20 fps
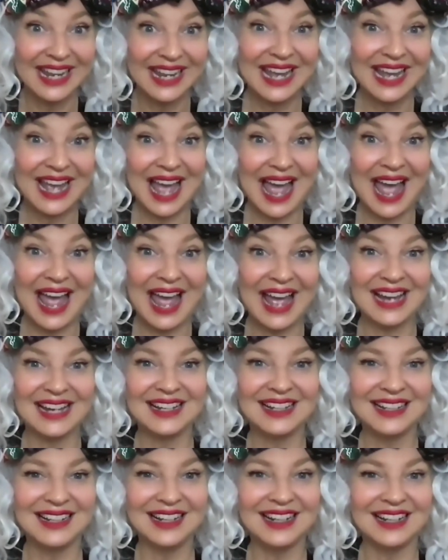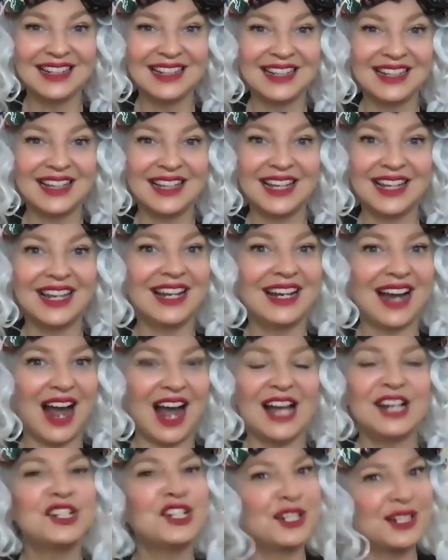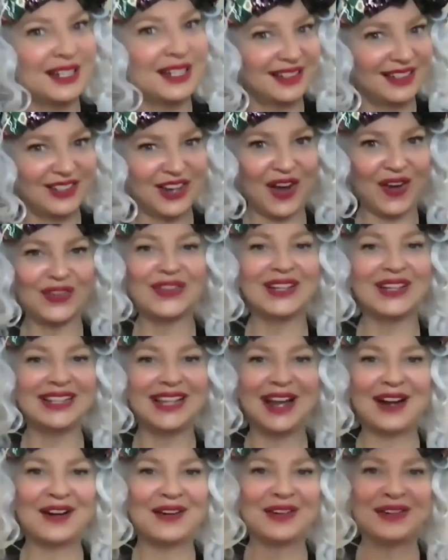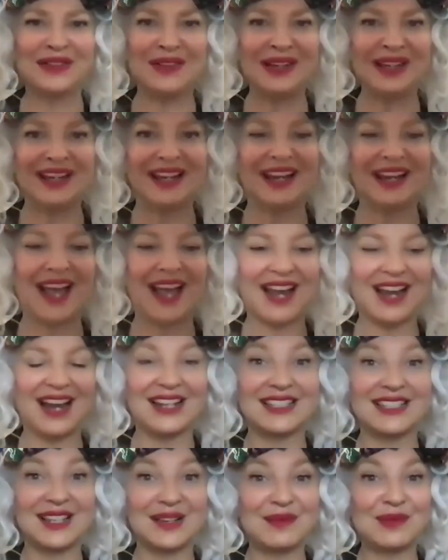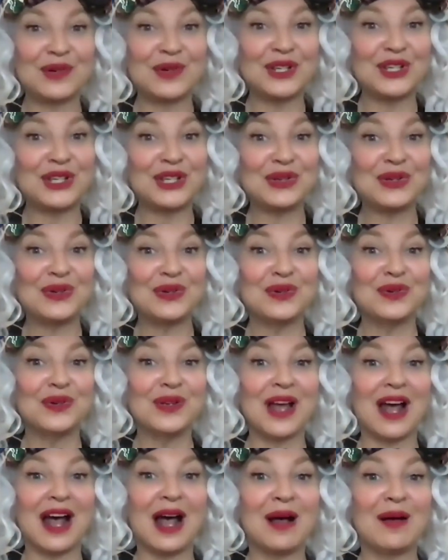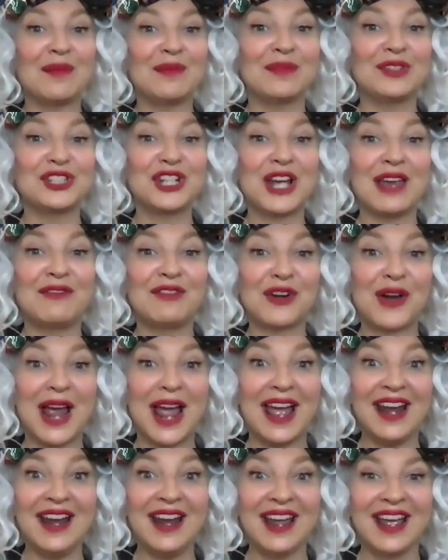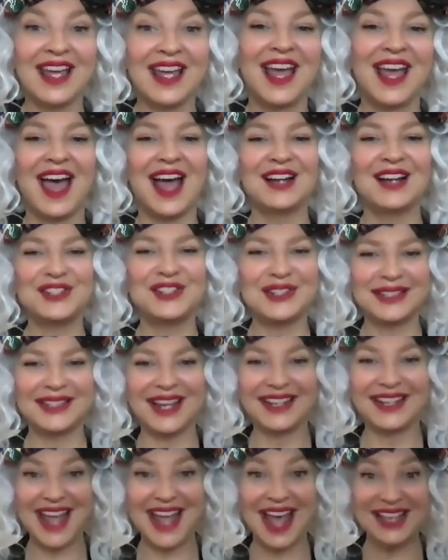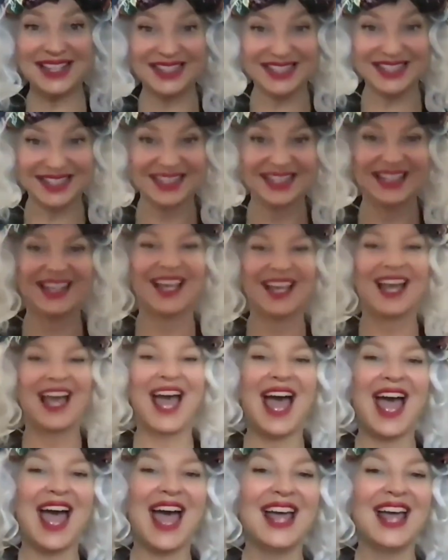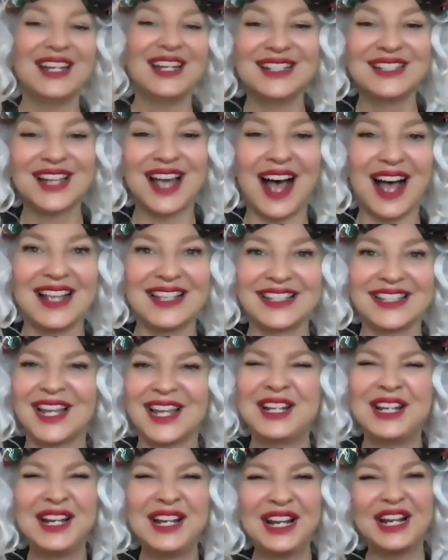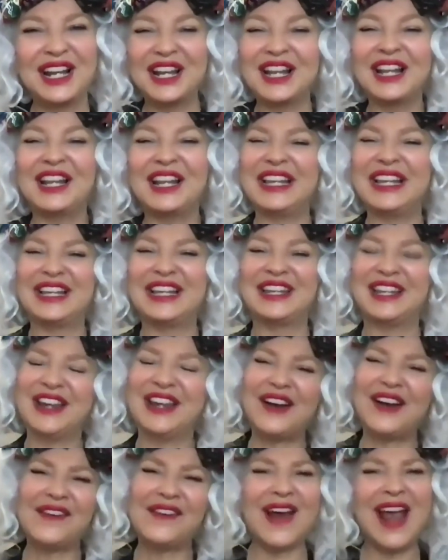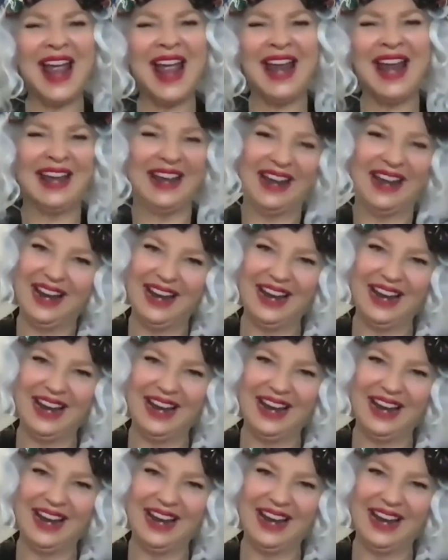and that I should totally let her do it. And I said, "Will you shave your head?" And she said yes. And I said, "You're in."